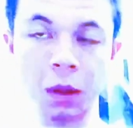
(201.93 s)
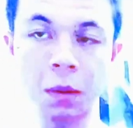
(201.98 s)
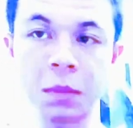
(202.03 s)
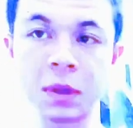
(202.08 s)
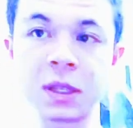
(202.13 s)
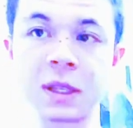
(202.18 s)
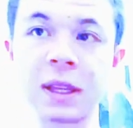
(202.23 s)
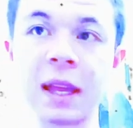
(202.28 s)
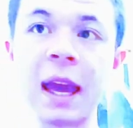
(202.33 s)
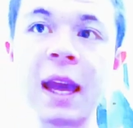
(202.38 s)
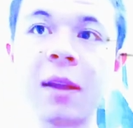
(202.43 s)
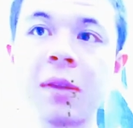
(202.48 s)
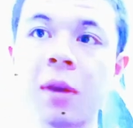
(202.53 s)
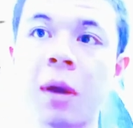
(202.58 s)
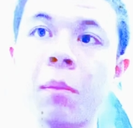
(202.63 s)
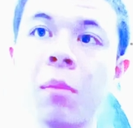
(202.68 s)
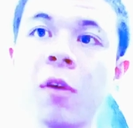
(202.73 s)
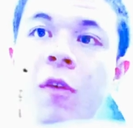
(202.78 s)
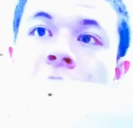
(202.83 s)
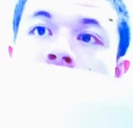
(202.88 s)
Mistake
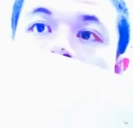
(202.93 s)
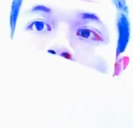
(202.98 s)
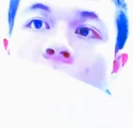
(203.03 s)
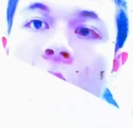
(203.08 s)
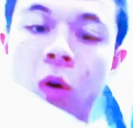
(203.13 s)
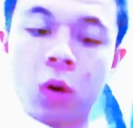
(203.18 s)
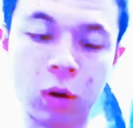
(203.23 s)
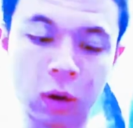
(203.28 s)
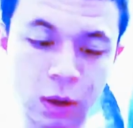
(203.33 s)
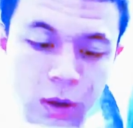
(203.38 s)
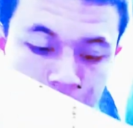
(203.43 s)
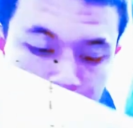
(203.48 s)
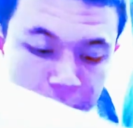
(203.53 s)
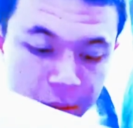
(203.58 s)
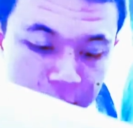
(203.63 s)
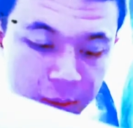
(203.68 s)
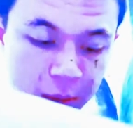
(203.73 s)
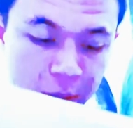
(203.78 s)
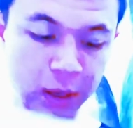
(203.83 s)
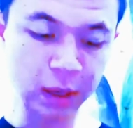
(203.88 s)
number 4.
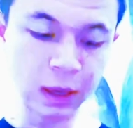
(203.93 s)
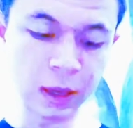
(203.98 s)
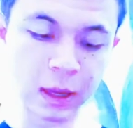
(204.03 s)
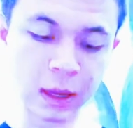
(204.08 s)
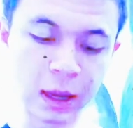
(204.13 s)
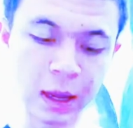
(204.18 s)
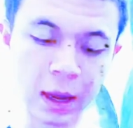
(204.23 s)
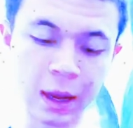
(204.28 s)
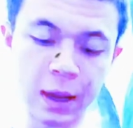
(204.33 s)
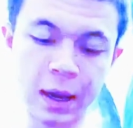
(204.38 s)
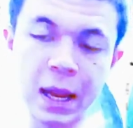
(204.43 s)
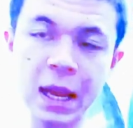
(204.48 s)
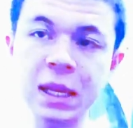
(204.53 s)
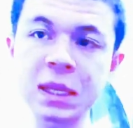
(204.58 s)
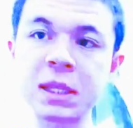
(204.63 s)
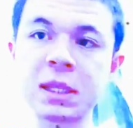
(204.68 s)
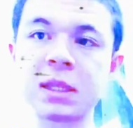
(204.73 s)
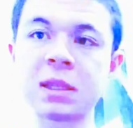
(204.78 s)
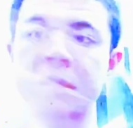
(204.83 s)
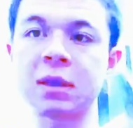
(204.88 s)

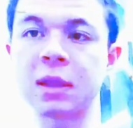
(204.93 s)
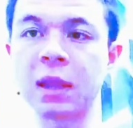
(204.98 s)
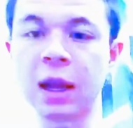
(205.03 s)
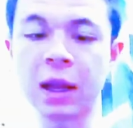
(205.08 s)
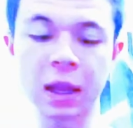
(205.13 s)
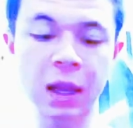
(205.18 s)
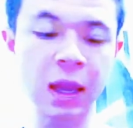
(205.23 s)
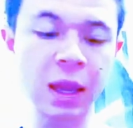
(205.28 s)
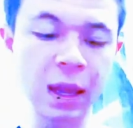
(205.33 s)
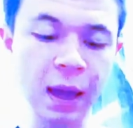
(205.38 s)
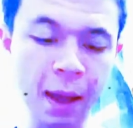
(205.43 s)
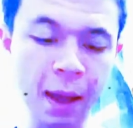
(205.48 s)
Let's study